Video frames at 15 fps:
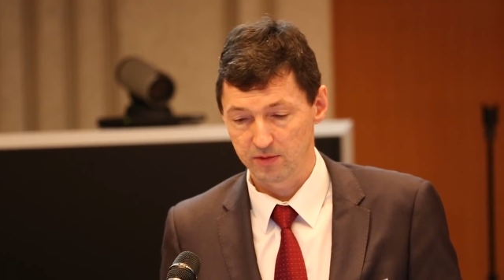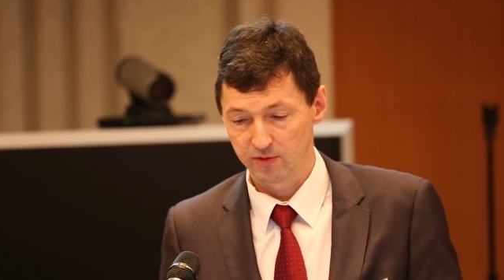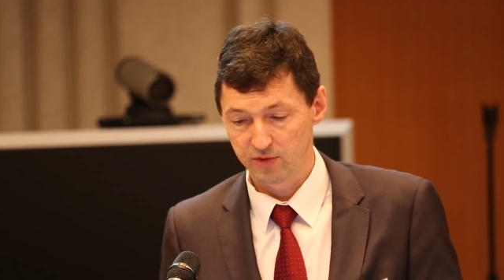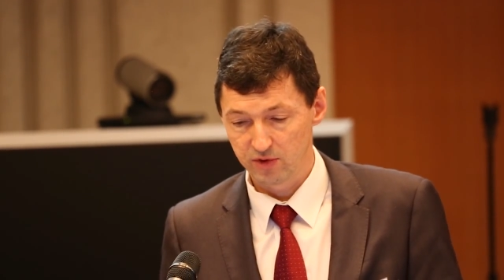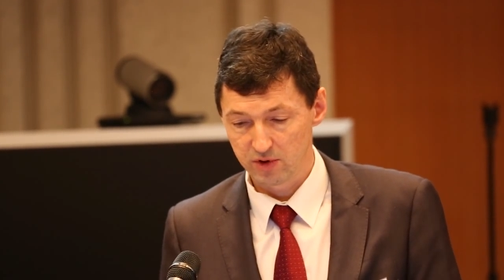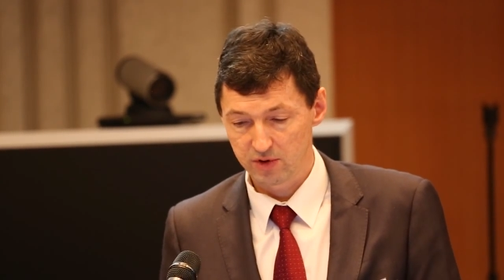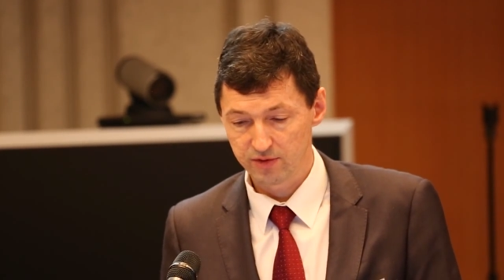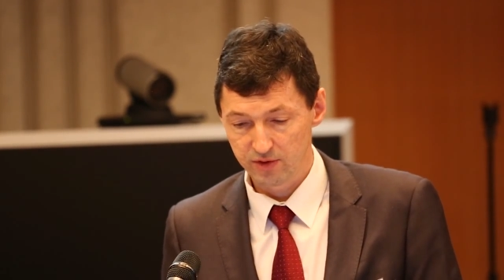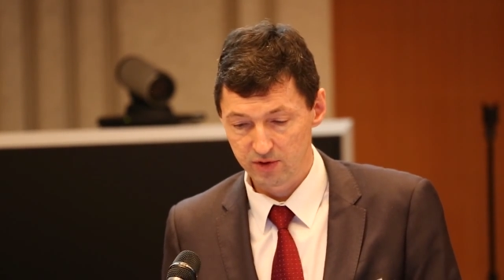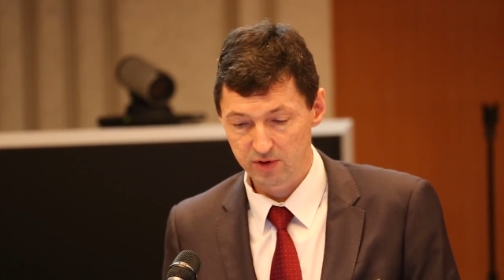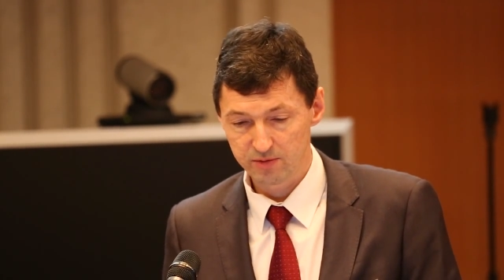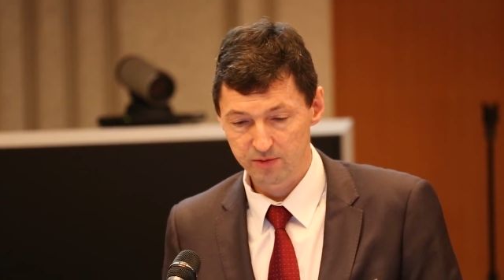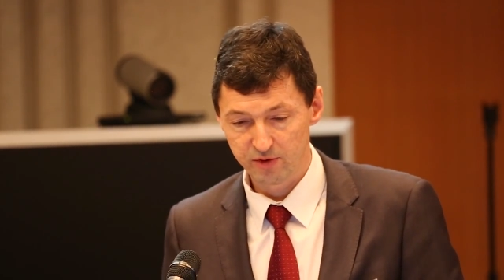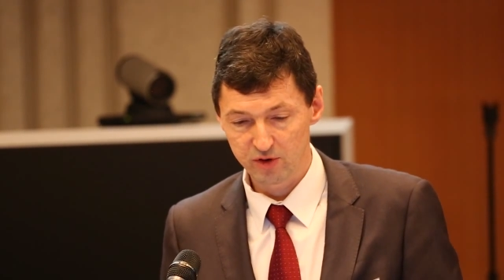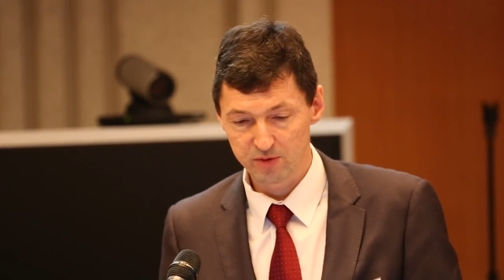
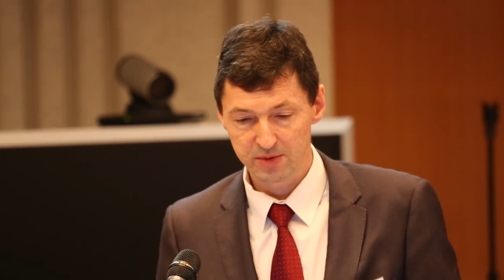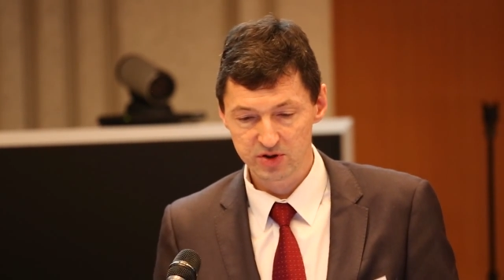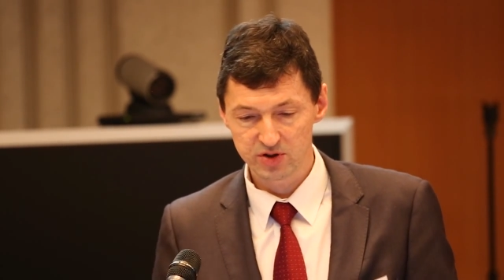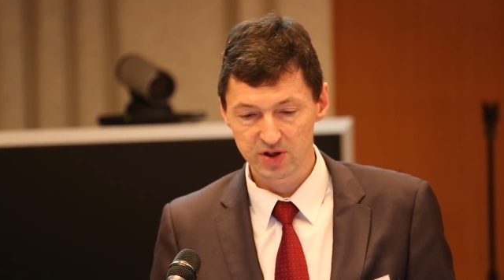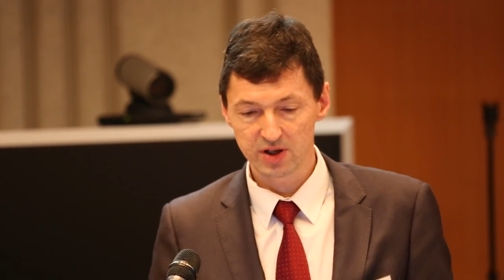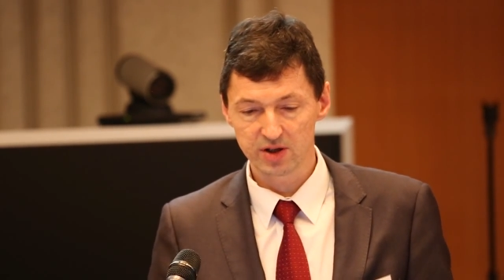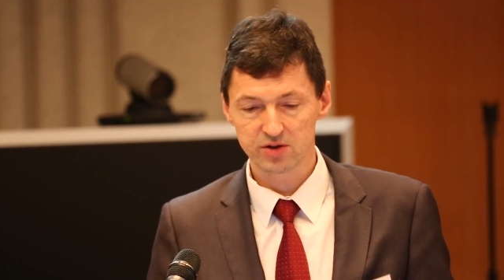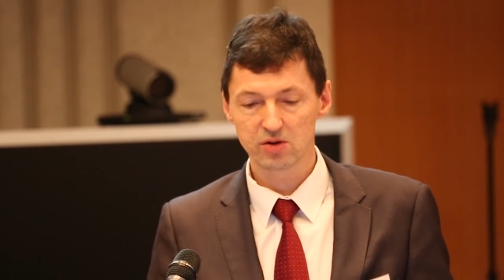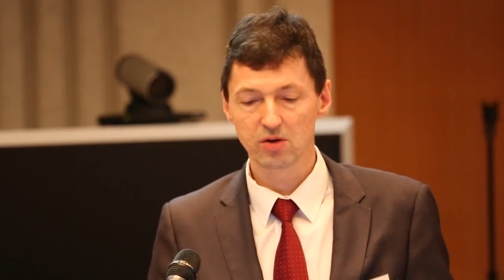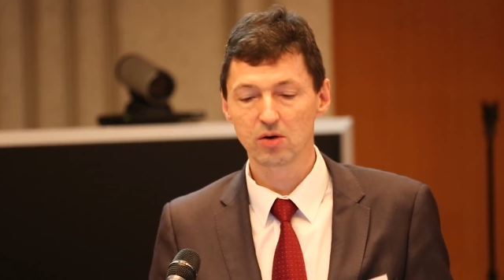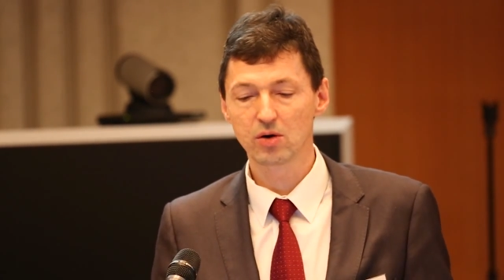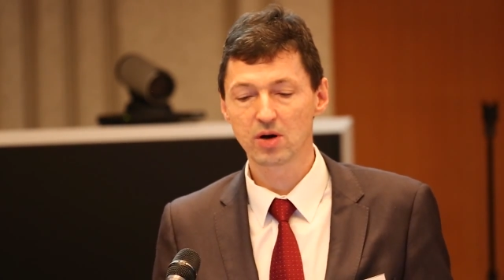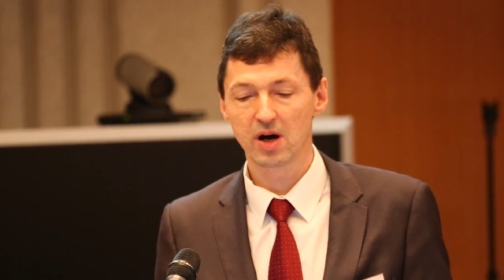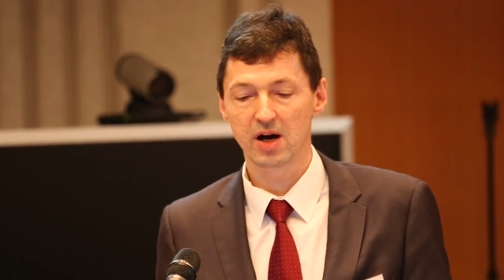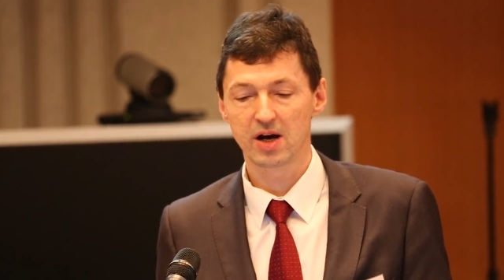for machines,
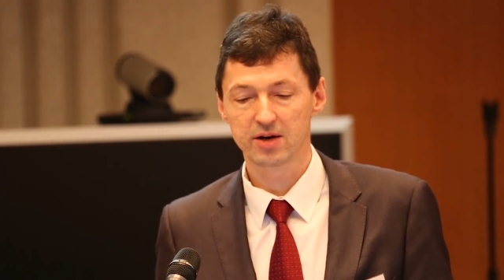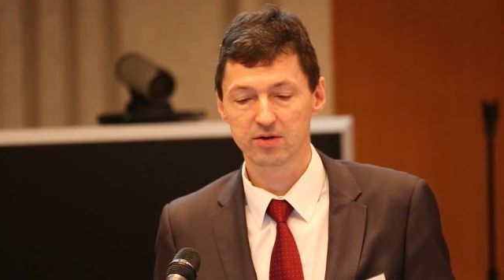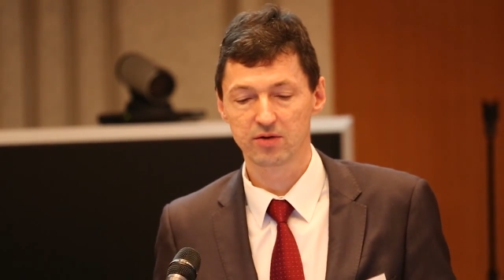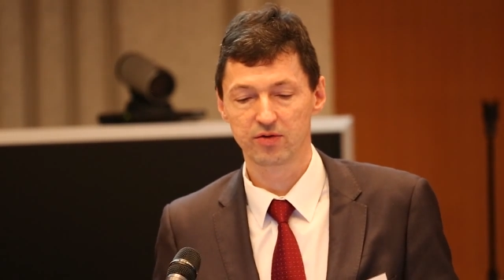all kind